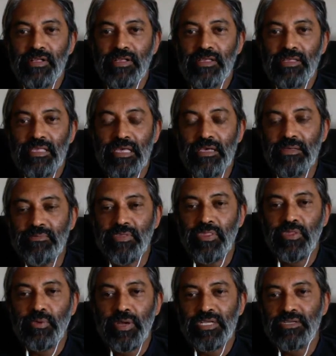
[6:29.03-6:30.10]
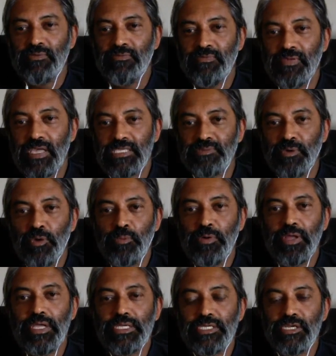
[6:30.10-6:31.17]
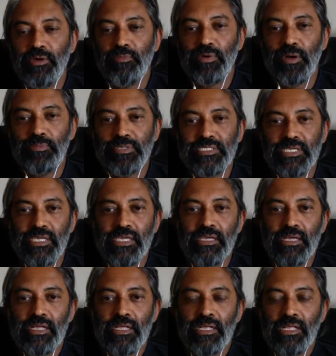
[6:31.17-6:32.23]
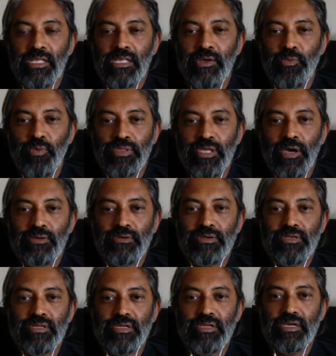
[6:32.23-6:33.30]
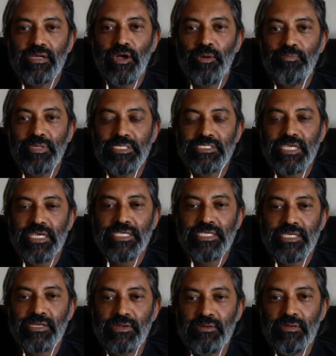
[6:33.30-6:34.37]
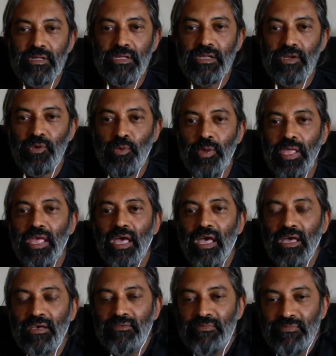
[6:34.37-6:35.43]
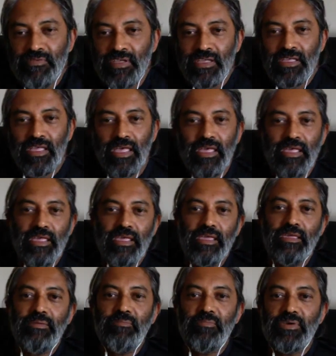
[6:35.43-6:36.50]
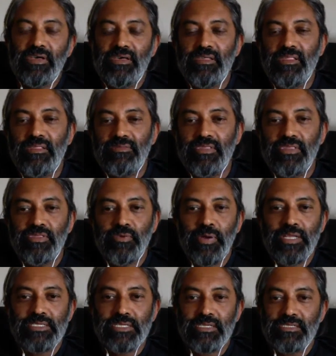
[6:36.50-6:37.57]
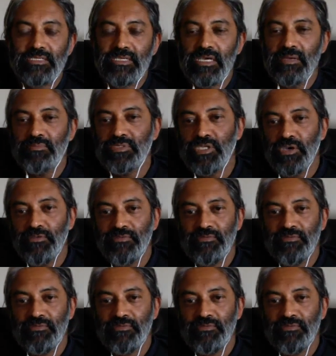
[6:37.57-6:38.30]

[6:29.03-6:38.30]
the threat of expropriation of property without compensation. We have the threat in terms of